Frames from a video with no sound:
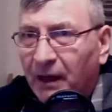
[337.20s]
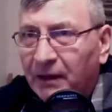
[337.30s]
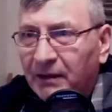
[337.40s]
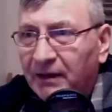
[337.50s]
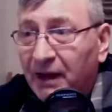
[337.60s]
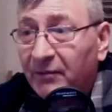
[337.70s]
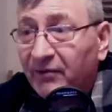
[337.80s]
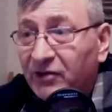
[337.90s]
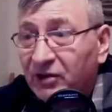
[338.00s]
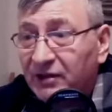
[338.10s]
In the
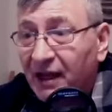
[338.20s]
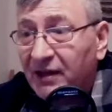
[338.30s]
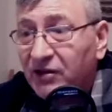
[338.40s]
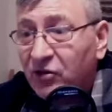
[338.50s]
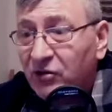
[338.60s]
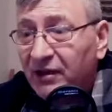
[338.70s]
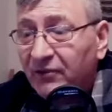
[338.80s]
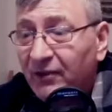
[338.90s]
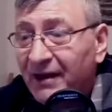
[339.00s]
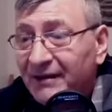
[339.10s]
name of Jesus. And you
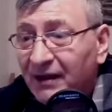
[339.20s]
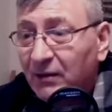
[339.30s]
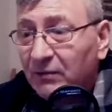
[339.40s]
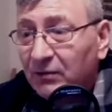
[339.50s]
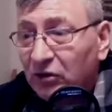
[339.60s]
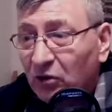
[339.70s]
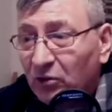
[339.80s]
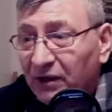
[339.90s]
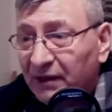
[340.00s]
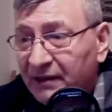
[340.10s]
can write down
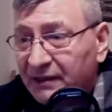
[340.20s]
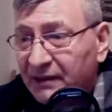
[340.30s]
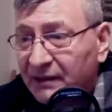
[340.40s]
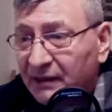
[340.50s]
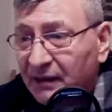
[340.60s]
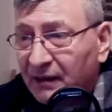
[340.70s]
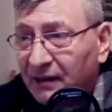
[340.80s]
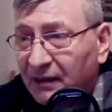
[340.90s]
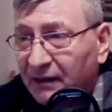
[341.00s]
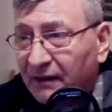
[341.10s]
your needs,
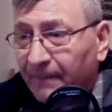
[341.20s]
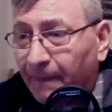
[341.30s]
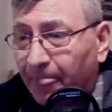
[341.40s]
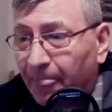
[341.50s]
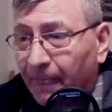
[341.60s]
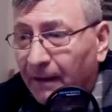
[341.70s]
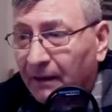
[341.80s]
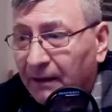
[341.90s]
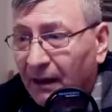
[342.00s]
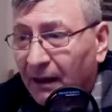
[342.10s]

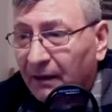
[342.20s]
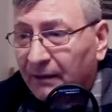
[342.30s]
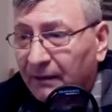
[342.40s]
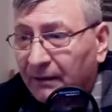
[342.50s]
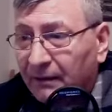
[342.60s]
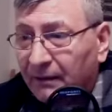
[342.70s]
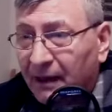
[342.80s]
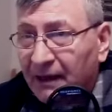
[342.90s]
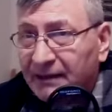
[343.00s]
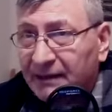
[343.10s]
yeah,
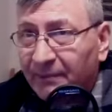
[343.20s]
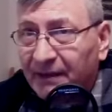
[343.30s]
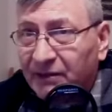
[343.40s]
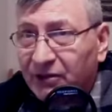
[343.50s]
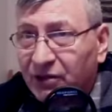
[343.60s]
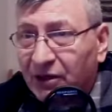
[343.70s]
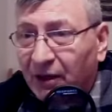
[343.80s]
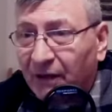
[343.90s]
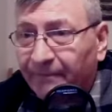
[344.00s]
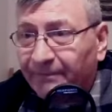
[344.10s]
as a message
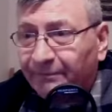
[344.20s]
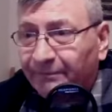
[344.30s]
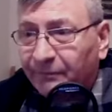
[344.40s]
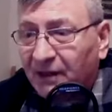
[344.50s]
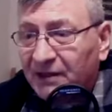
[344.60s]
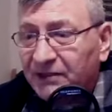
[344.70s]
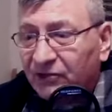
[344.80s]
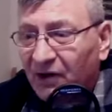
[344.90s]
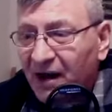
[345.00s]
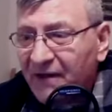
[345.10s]
here.
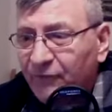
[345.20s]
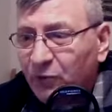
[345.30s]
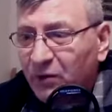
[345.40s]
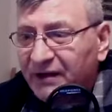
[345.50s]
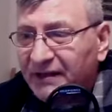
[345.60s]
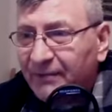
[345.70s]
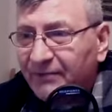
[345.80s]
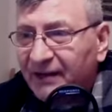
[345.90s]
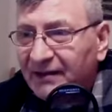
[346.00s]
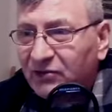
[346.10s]
Strive with
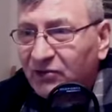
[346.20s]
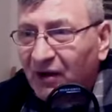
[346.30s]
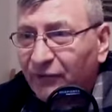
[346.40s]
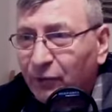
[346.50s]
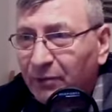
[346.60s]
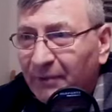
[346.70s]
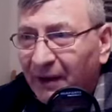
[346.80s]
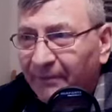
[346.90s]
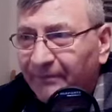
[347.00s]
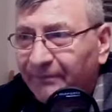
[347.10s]
them that strive with
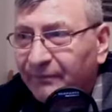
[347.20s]
me.